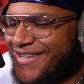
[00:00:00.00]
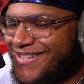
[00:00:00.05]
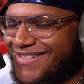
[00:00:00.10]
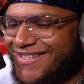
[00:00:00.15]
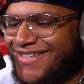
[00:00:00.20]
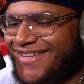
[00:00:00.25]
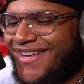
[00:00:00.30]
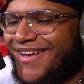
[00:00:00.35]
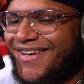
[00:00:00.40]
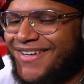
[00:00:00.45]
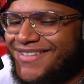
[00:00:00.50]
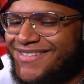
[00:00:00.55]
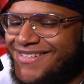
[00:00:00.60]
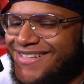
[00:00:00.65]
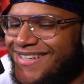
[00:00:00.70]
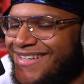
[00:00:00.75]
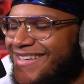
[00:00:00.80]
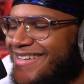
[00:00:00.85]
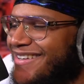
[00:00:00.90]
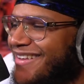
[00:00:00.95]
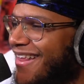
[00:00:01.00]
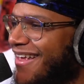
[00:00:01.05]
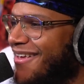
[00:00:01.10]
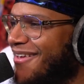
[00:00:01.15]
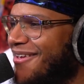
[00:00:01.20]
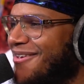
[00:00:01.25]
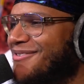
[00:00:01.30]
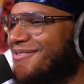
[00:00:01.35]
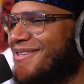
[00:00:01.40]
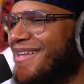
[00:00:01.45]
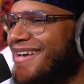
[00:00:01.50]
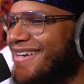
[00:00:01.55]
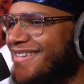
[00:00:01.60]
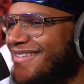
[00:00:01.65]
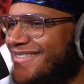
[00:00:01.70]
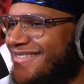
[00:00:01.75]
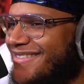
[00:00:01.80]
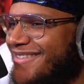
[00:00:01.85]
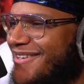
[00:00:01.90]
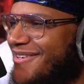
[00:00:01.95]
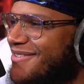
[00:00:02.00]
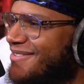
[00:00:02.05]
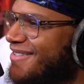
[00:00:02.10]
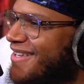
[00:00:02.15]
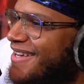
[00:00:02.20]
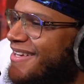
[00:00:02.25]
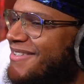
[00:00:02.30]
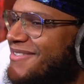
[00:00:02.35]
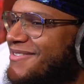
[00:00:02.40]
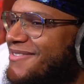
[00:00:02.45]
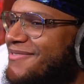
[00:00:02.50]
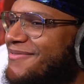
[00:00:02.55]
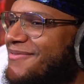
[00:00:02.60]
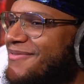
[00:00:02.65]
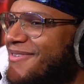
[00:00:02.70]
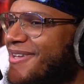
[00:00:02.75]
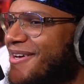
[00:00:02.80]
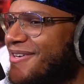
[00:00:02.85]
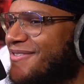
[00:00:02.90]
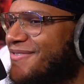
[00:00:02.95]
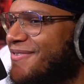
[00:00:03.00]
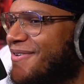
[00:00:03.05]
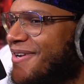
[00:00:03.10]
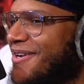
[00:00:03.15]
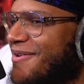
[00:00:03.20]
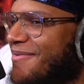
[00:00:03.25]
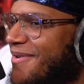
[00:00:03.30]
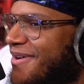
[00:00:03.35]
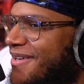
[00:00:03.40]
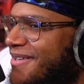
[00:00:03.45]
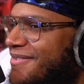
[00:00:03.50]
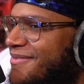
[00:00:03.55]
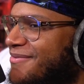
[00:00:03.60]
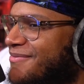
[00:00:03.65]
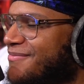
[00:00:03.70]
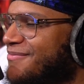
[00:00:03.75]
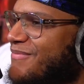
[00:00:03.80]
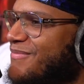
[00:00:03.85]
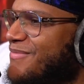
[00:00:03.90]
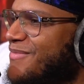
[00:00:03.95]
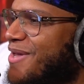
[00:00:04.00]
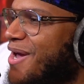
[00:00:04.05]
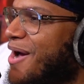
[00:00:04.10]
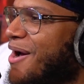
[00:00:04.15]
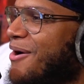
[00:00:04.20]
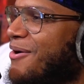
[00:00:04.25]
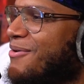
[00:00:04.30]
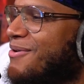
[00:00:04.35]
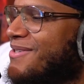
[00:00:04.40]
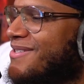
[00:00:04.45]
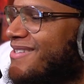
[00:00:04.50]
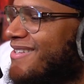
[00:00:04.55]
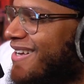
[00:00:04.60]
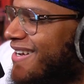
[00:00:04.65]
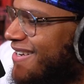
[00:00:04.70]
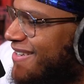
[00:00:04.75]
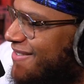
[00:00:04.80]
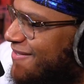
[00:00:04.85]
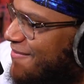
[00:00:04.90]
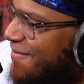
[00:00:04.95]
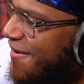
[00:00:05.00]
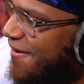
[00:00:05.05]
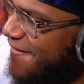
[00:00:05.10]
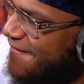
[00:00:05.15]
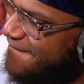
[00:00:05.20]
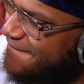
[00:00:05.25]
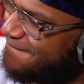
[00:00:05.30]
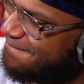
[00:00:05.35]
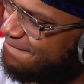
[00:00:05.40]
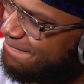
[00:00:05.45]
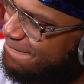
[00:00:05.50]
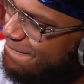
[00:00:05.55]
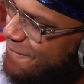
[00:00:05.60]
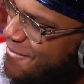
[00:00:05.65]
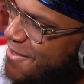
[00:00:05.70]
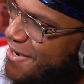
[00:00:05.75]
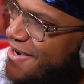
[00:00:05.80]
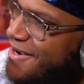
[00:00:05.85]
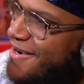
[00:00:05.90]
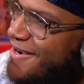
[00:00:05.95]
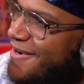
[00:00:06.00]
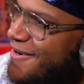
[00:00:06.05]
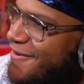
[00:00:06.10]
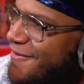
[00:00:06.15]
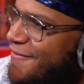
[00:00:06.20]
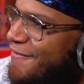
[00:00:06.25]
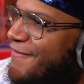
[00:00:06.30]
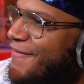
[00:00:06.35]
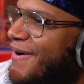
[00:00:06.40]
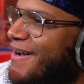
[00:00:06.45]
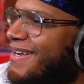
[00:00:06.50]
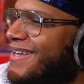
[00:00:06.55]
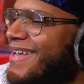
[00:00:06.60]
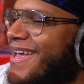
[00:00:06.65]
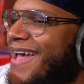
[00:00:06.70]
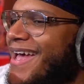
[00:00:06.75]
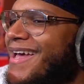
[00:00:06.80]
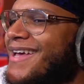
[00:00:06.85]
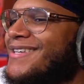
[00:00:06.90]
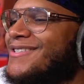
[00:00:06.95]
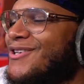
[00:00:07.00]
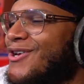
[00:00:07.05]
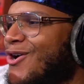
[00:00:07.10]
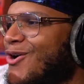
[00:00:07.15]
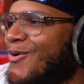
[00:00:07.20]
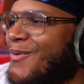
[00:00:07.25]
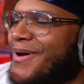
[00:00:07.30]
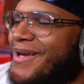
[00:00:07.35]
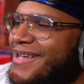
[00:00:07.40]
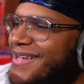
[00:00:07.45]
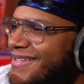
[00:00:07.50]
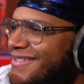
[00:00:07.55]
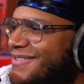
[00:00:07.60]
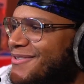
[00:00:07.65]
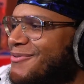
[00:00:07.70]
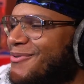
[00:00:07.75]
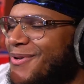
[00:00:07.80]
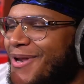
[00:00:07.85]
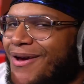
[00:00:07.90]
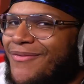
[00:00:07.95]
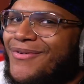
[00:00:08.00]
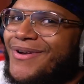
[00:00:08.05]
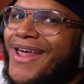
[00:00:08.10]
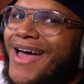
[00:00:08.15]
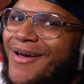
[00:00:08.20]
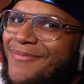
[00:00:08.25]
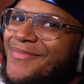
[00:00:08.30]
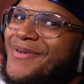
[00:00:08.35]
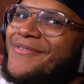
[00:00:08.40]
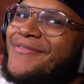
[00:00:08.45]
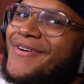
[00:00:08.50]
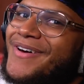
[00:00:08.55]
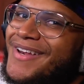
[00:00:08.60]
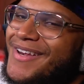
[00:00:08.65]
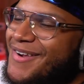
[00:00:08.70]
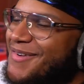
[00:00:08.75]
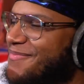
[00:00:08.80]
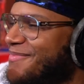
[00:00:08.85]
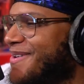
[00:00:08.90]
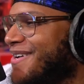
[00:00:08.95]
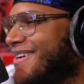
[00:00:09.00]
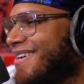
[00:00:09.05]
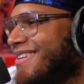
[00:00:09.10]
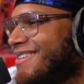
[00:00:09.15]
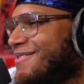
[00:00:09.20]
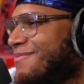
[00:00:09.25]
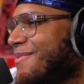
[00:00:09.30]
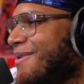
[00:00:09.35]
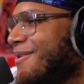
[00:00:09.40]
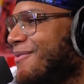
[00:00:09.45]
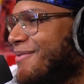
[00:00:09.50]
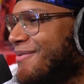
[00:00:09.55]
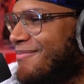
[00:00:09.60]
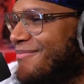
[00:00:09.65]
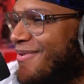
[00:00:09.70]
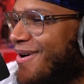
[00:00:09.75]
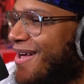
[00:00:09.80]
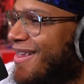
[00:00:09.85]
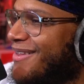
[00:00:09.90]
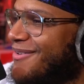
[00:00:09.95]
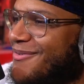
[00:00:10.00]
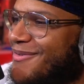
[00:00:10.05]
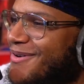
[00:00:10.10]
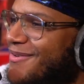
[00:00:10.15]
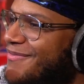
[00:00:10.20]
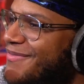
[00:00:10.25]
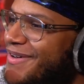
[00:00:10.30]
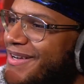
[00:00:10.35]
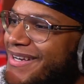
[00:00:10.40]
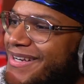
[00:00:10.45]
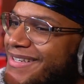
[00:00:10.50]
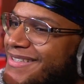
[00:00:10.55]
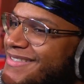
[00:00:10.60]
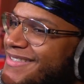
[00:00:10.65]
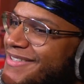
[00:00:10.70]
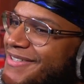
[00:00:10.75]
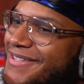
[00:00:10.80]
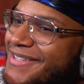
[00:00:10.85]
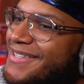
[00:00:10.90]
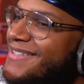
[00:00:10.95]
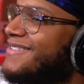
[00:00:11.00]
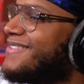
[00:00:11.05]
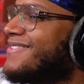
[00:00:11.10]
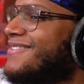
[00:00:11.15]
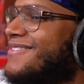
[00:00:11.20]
You know what I'm saying? It was nice. That was nice. That was funny, man. That was nice, bro. Funny as always. Will never not be funny, to be honest, bro. Probably one of the funniest series.